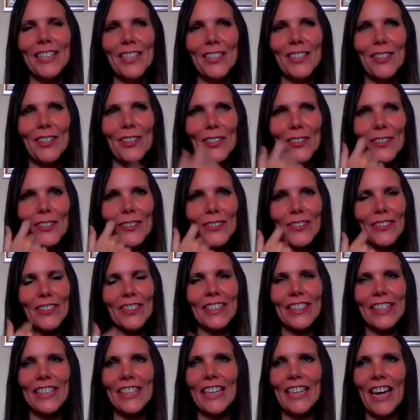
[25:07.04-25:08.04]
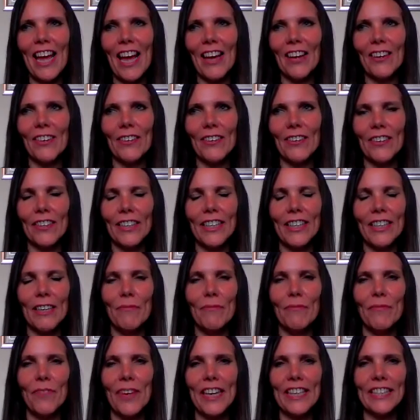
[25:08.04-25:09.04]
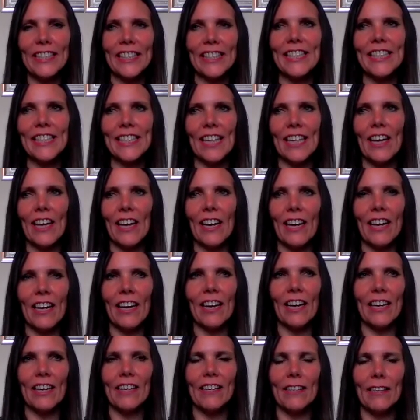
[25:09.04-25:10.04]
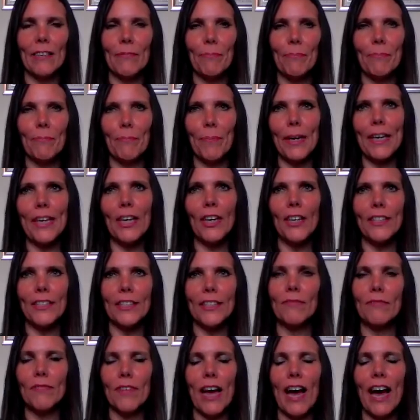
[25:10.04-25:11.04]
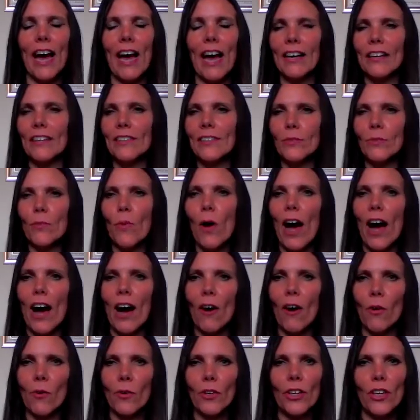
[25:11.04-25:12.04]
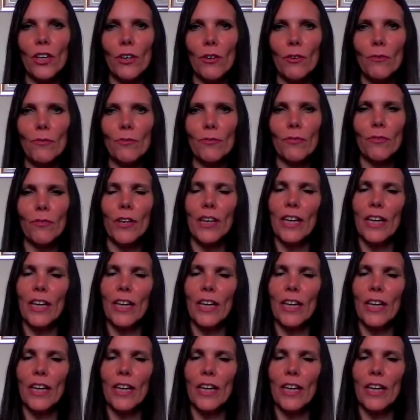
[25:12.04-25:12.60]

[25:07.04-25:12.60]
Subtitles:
still, you know, convinced that because of that as well, you